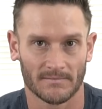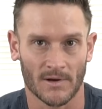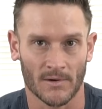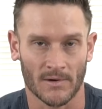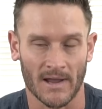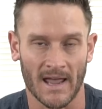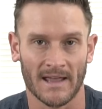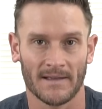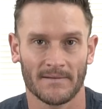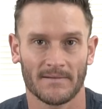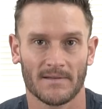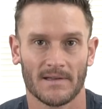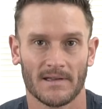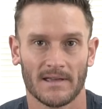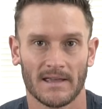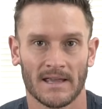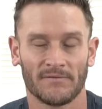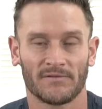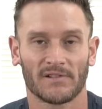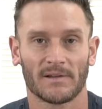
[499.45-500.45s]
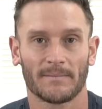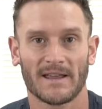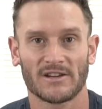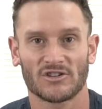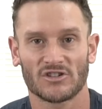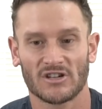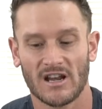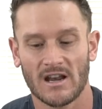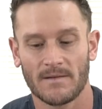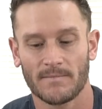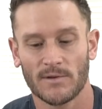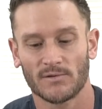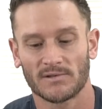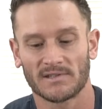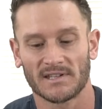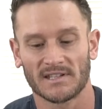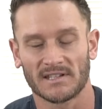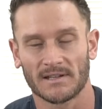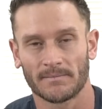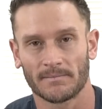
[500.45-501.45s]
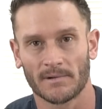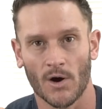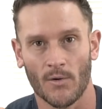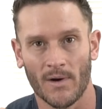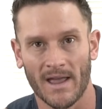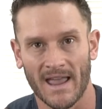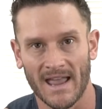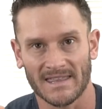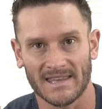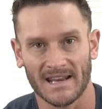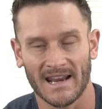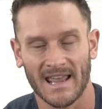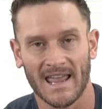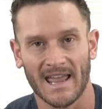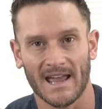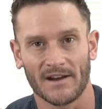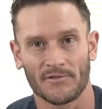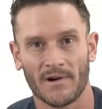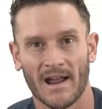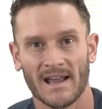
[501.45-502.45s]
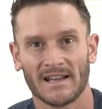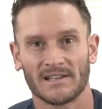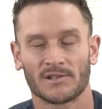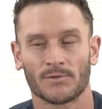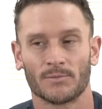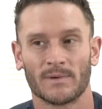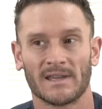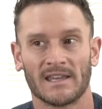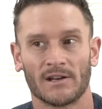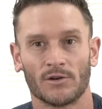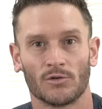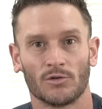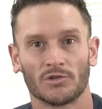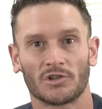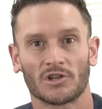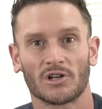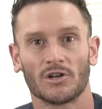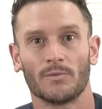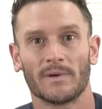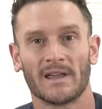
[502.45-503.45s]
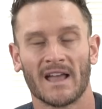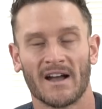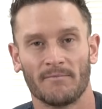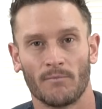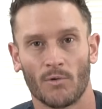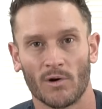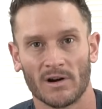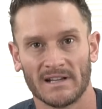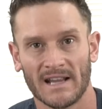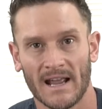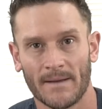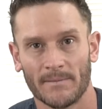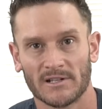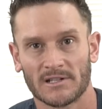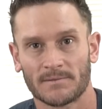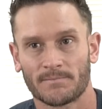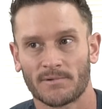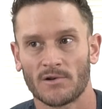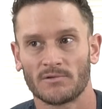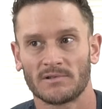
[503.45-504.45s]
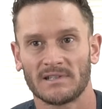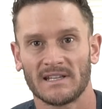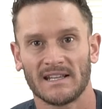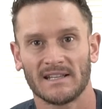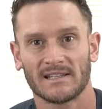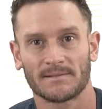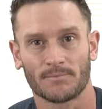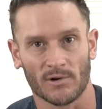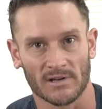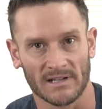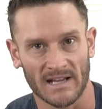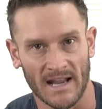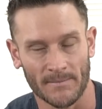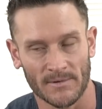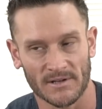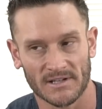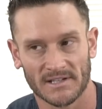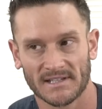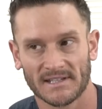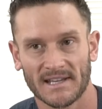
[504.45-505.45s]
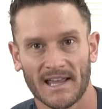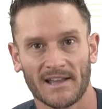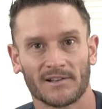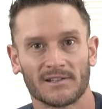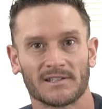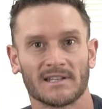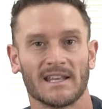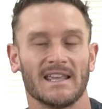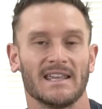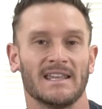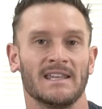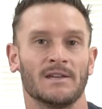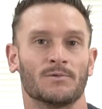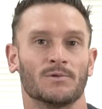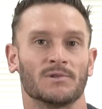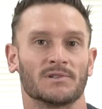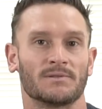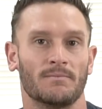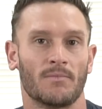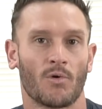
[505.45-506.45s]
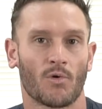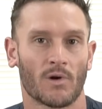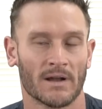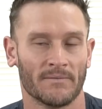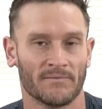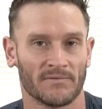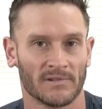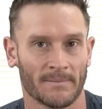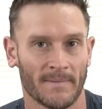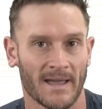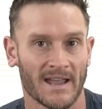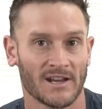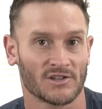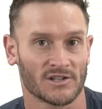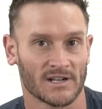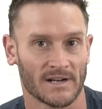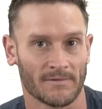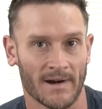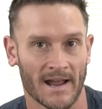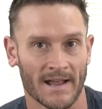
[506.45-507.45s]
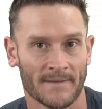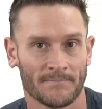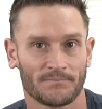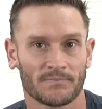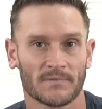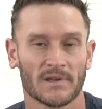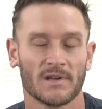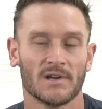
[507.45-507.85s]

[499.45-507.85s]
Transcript: Okay? inflammation and immune system go hand in hand, right? So we get older, we have more damaged proteins, more damaged cells equals more inflammation, right?